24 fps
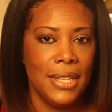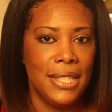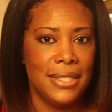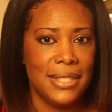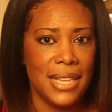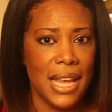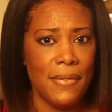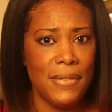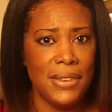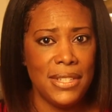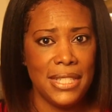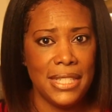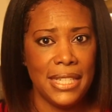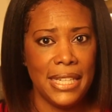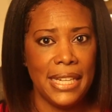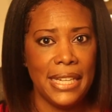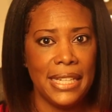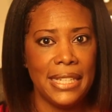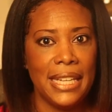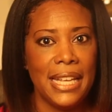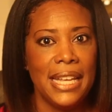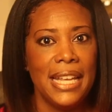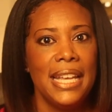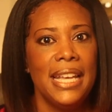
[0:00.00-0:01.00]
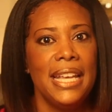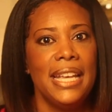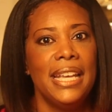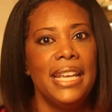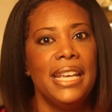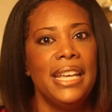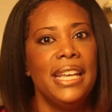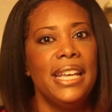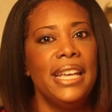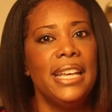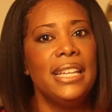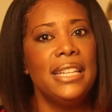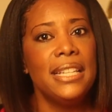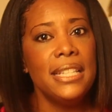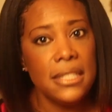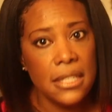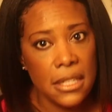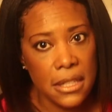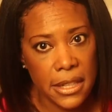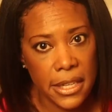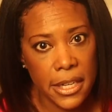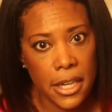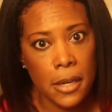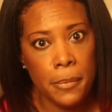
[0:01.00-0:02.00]
17. Enlist
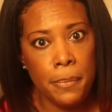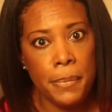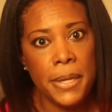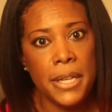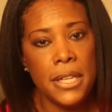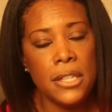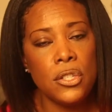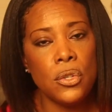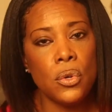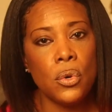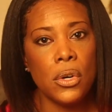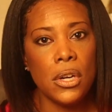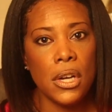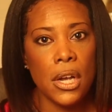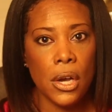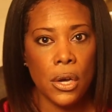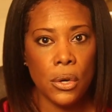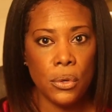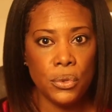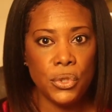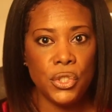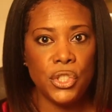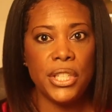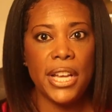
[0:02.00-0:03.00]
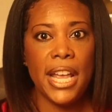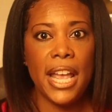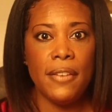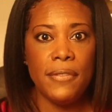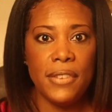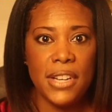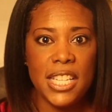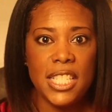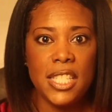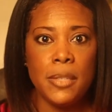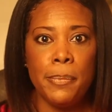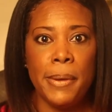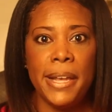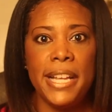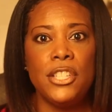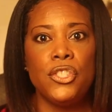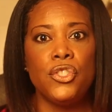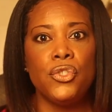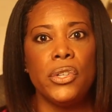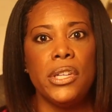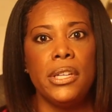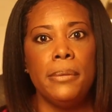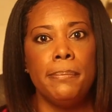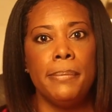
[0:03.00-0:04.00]
a therapist or coach. Evidence-based
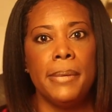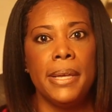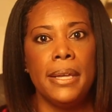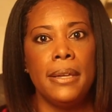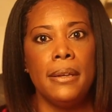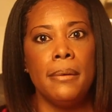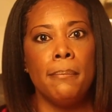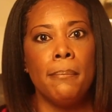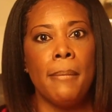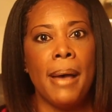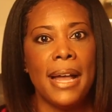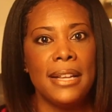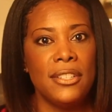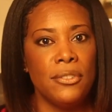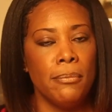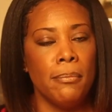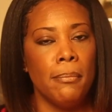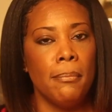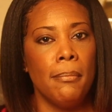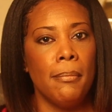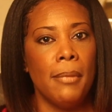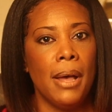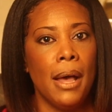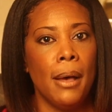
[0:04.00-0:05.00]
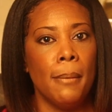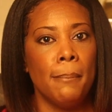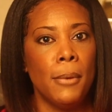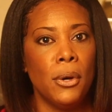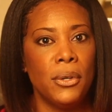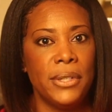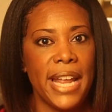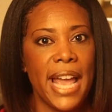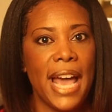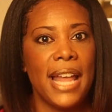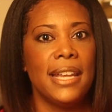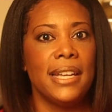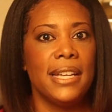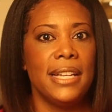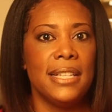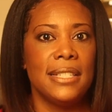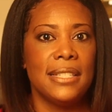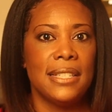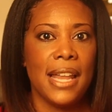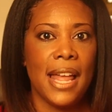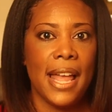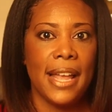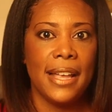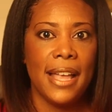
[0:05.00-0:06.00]
treatment
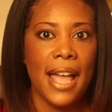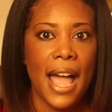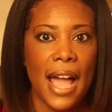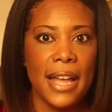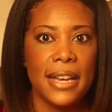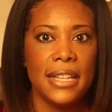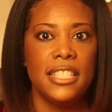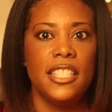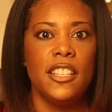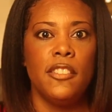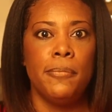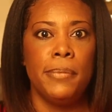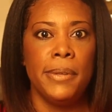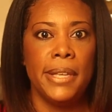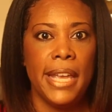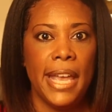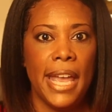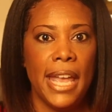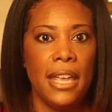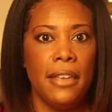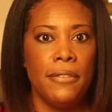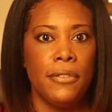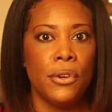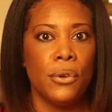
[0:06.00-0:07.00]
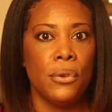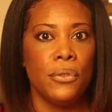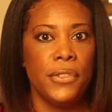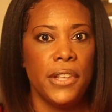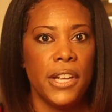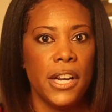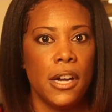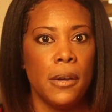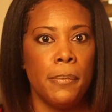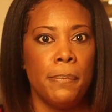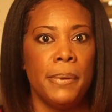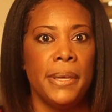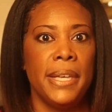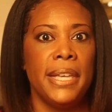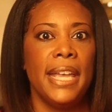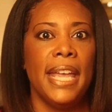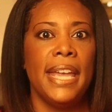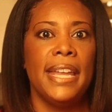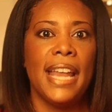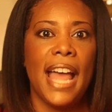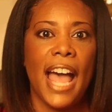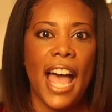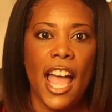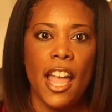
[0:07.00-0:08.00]
modalities like cognitive behavioral therapy
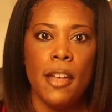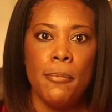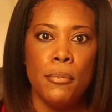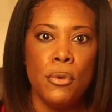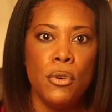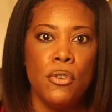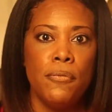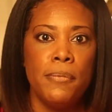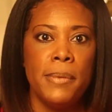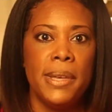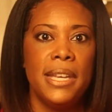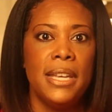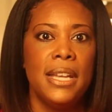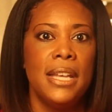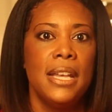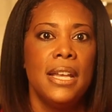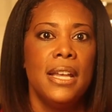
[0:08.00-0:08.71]
and eye movement